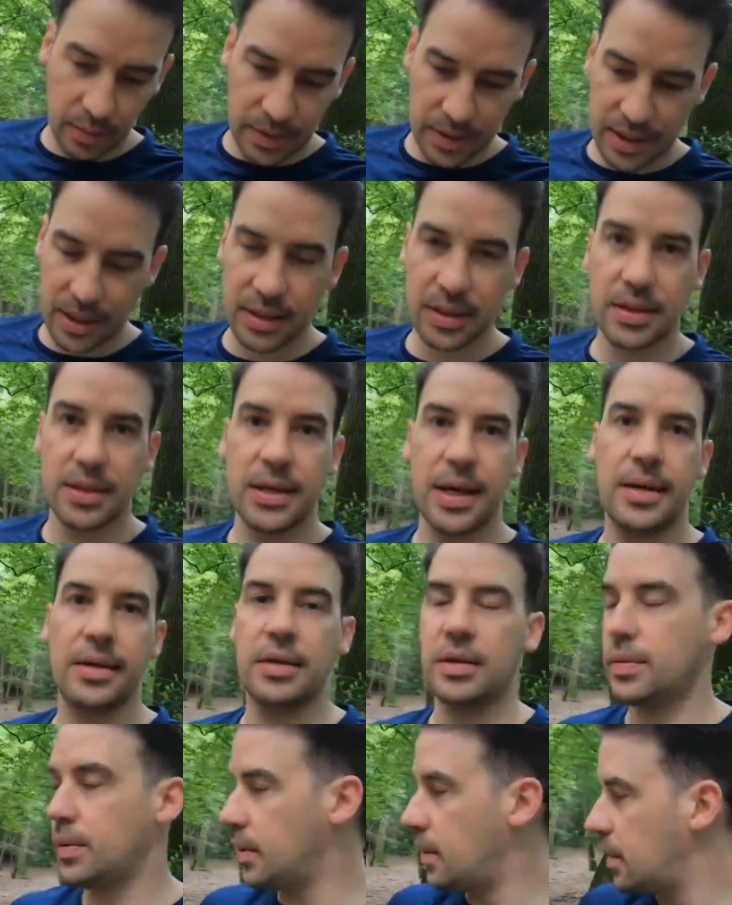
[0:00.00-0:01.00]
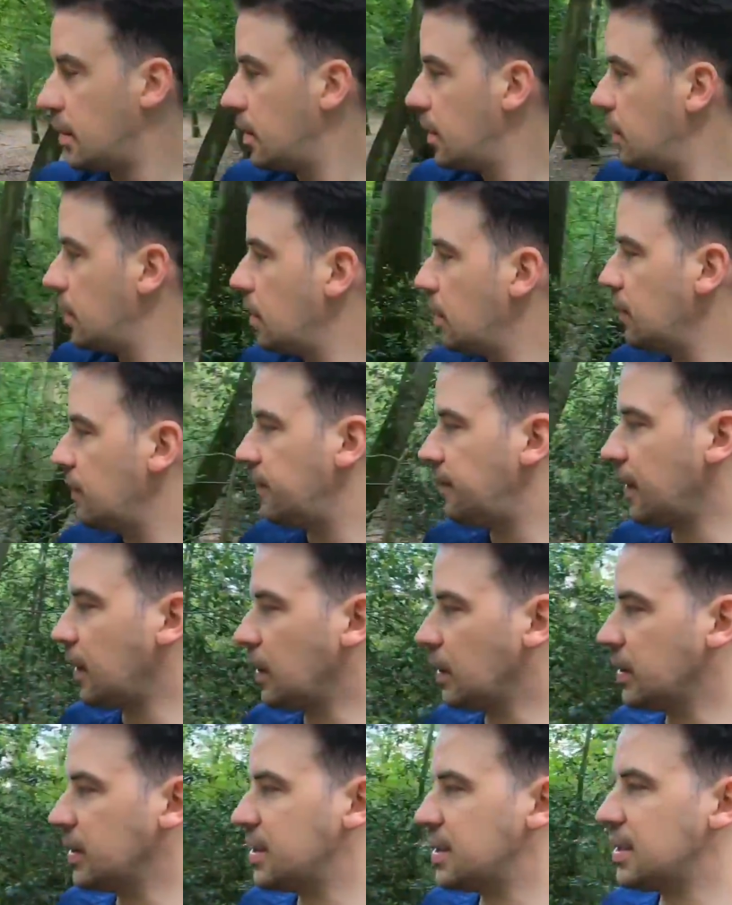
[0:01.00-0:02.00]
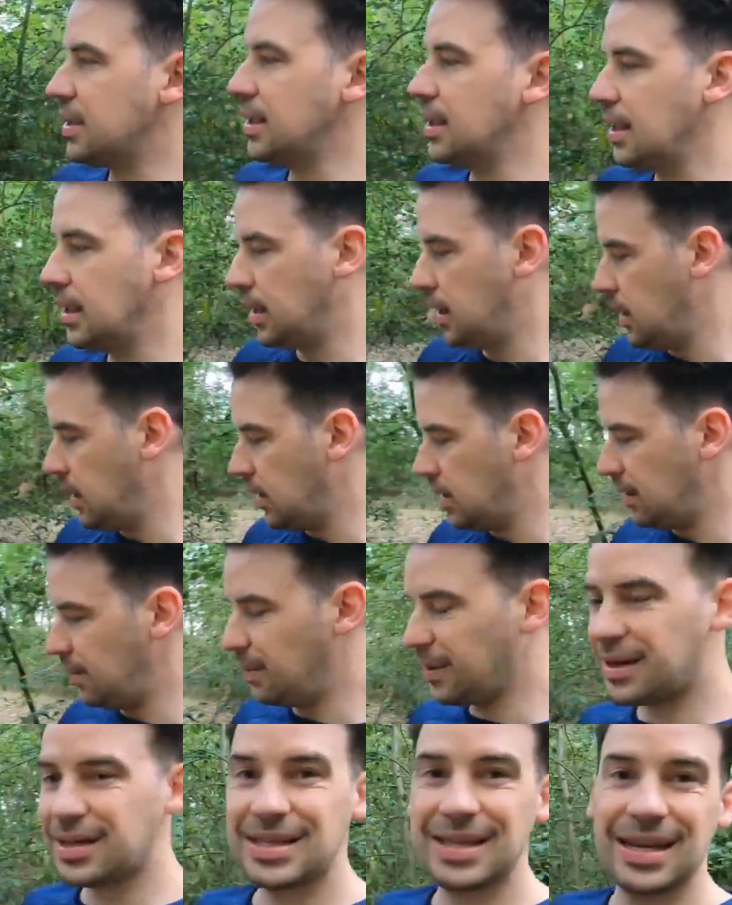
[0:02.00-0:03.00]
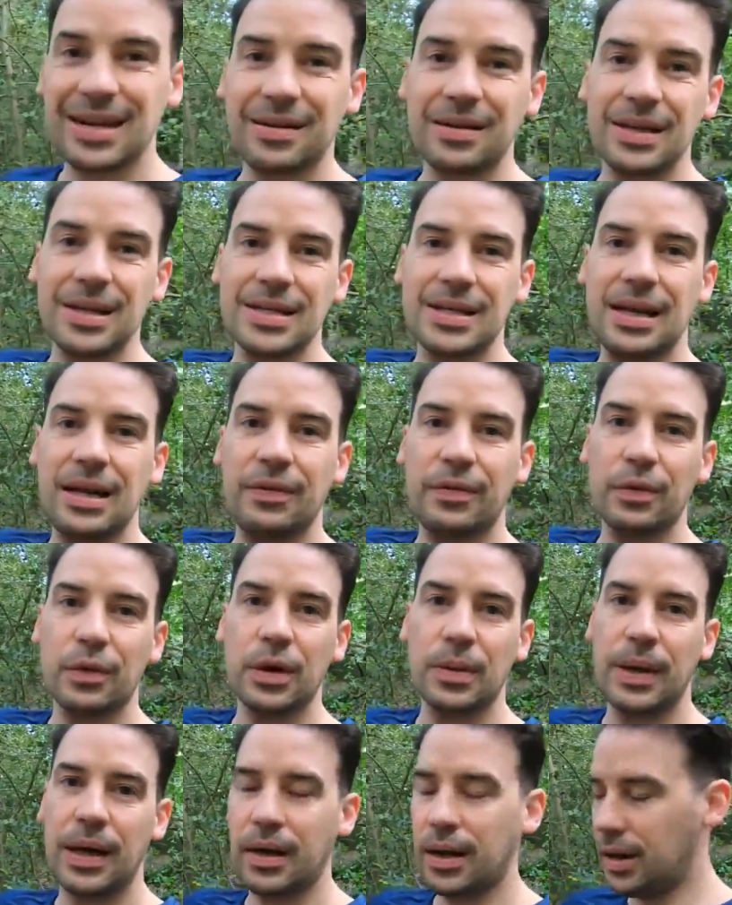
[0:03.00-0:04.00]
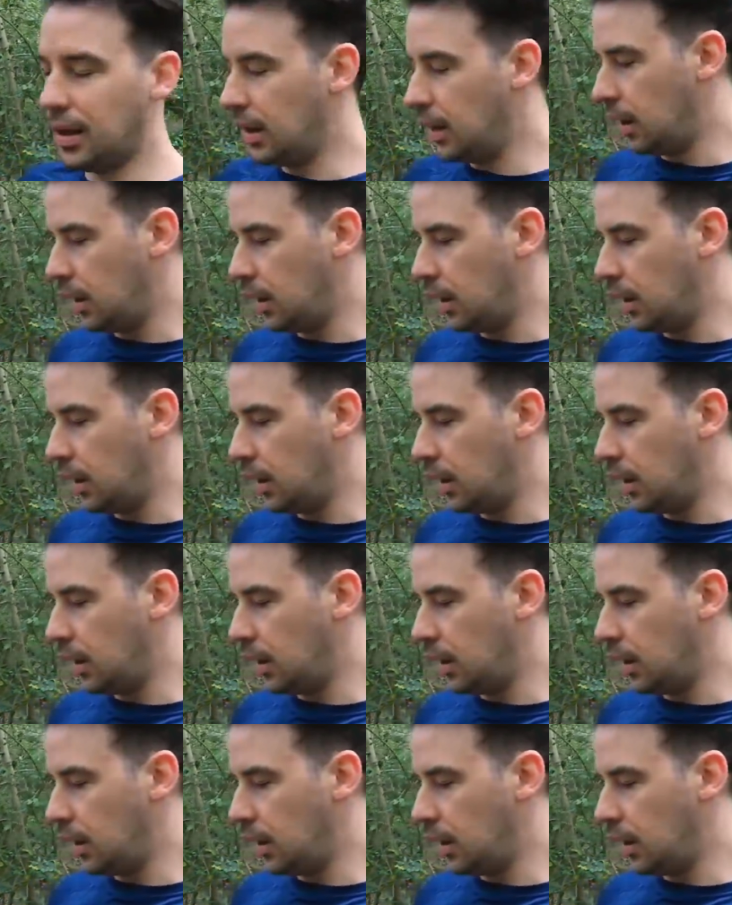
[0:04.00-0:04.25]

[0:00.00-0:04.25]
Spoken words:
be sending tents with faults, because then I'm going to tell everyone about it.